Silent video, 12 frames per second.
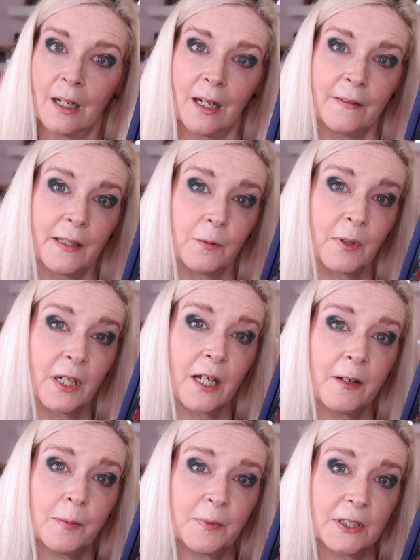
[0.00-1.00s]
And then I'm going to
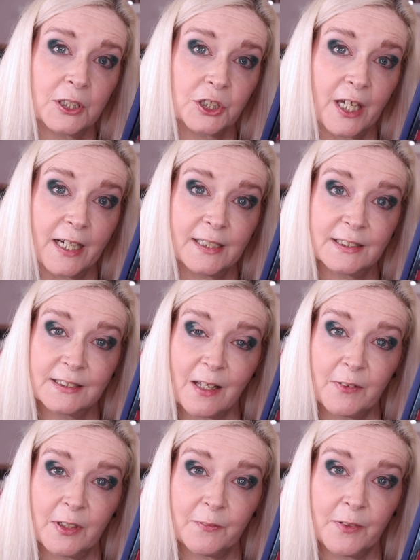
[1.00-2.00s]
go in with the shade
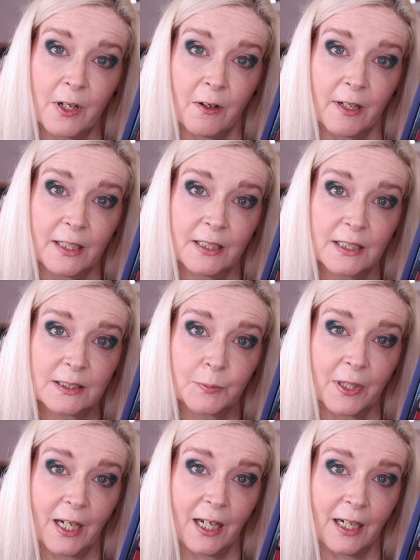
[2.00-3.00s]
7 of 9, this
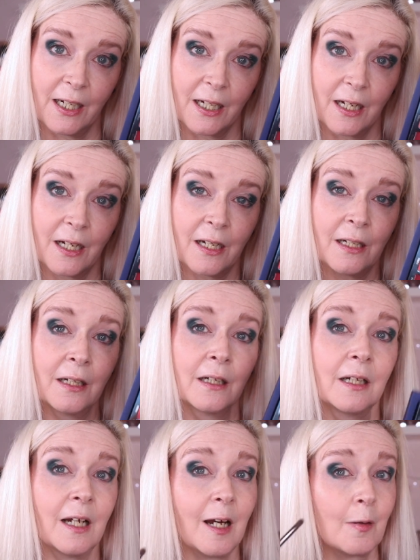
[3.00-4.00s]
one here,
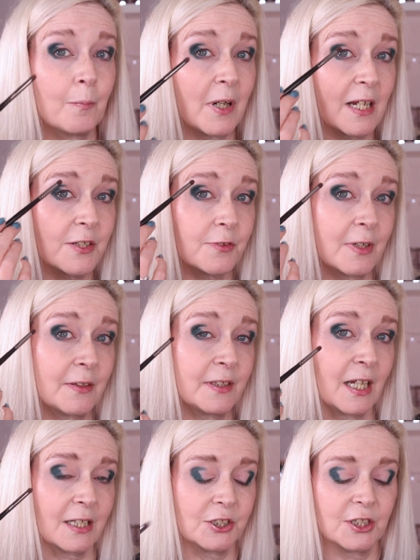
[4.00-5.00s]
and blend around
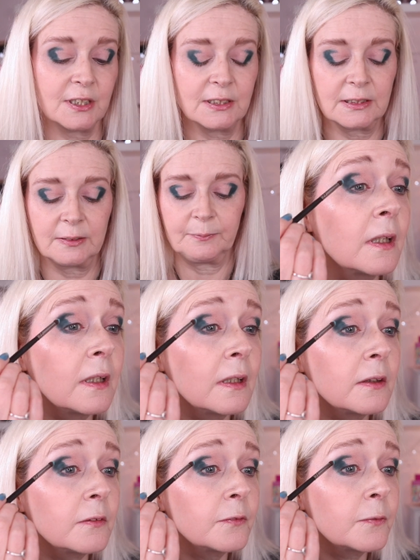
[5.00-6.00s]
the edges.
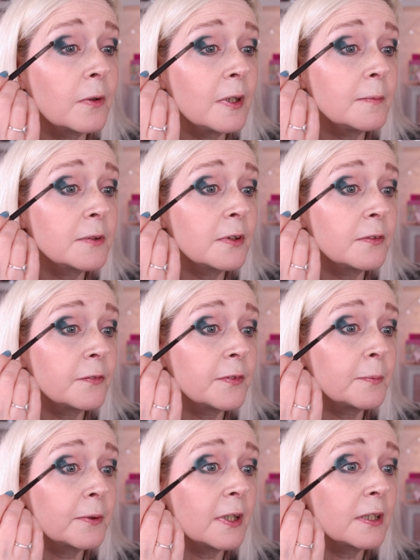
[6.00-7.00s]
And I've wiped off the
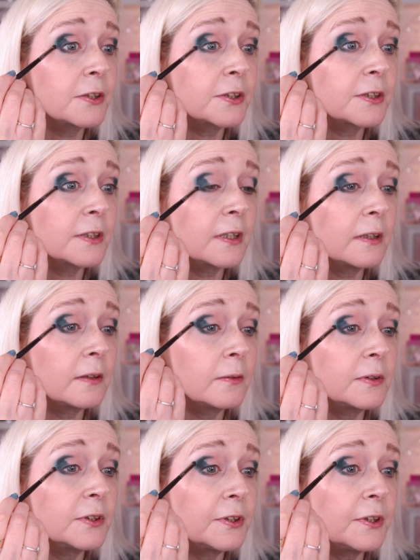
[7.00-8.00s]
brush that I
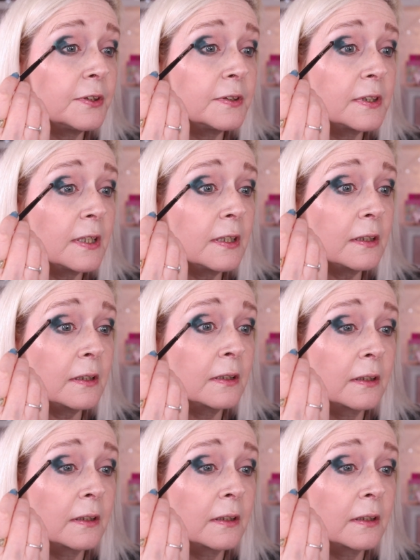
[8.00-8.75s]
was using.